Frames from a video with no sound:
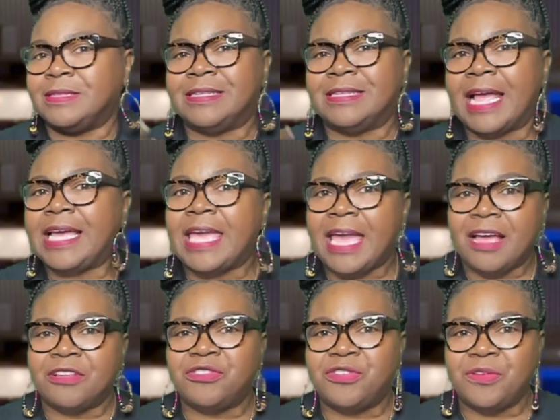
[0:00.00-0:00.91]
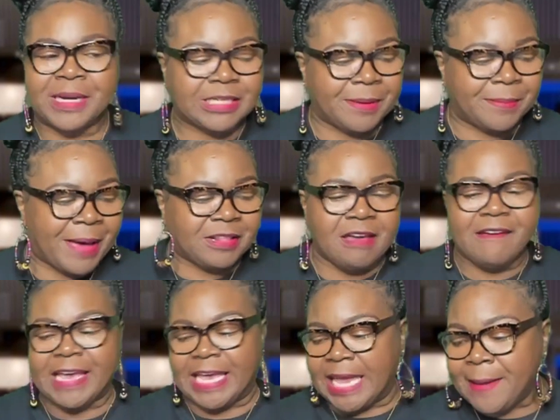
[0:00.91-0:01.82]
they care too much about
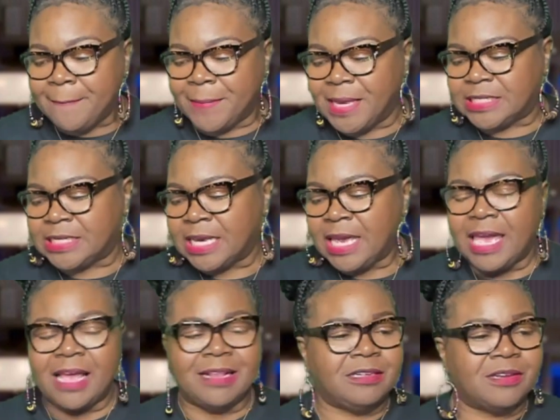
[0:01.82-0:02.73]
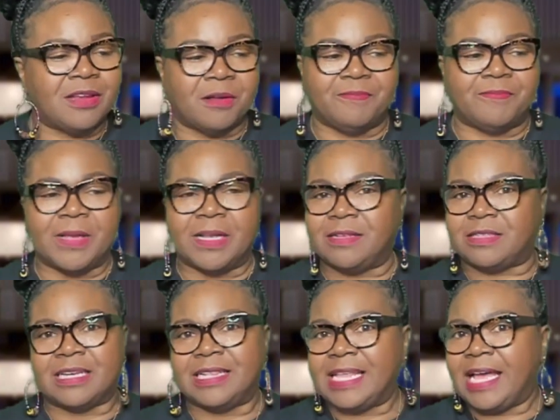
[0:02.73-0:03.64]
their image,
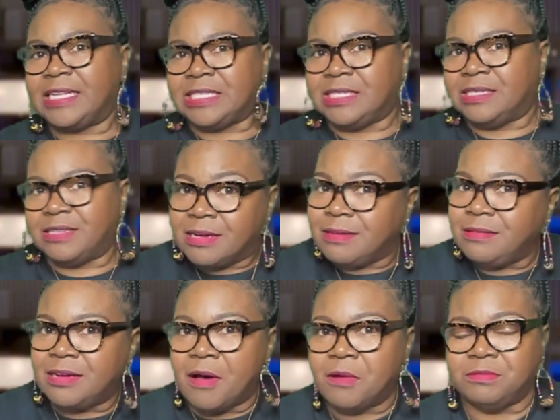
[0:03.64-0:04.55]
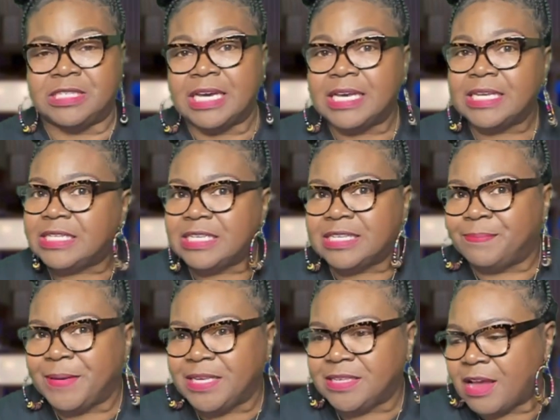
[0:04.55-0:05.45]
to let, justice
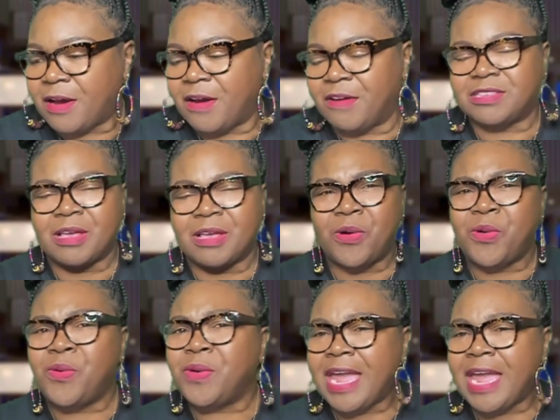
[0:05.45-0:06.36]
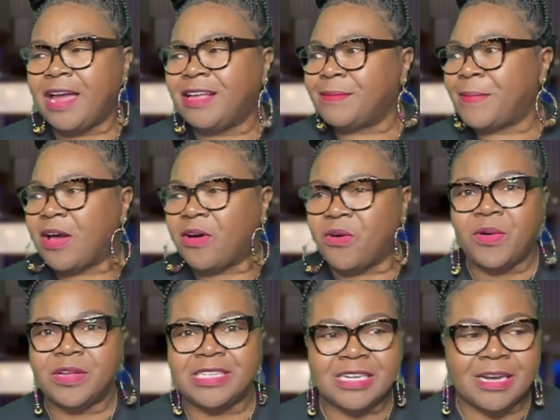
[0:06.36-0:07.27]
be served. So who cares about
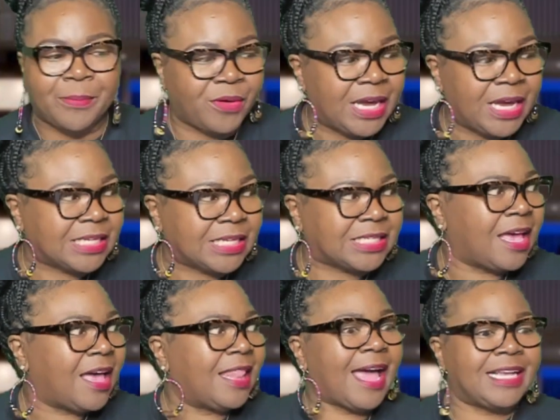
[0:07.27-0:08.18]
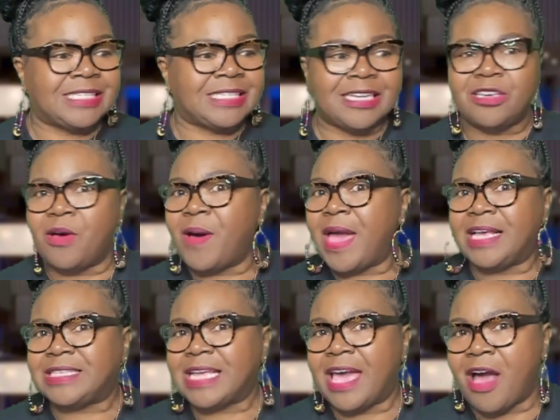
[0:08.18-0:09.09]
going to the press? Sit your
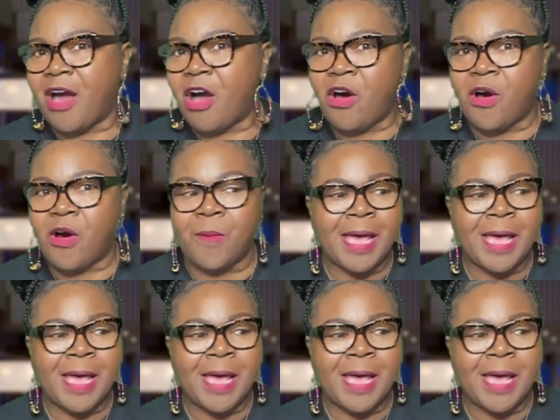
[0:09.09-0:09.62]
ass at home,